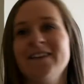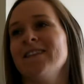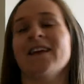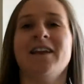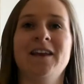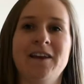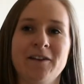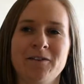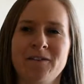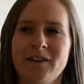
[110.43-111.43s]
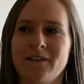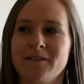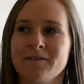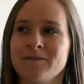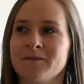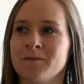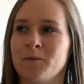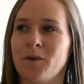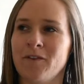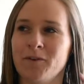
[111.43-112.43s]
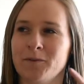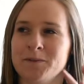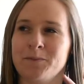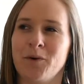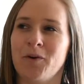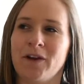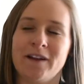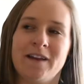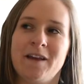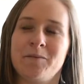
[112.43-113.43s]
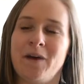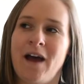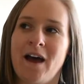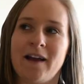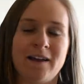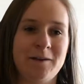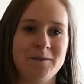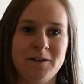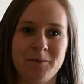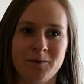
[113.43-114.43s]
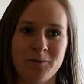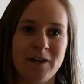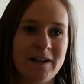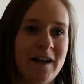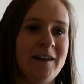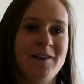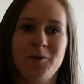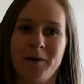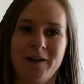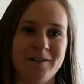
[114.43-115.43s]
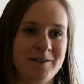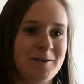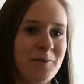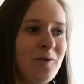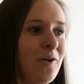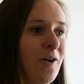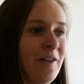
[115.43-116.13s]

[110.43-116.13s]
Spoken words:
Then he can, whatever was broken came back, and he was able to read again. He could go back to school.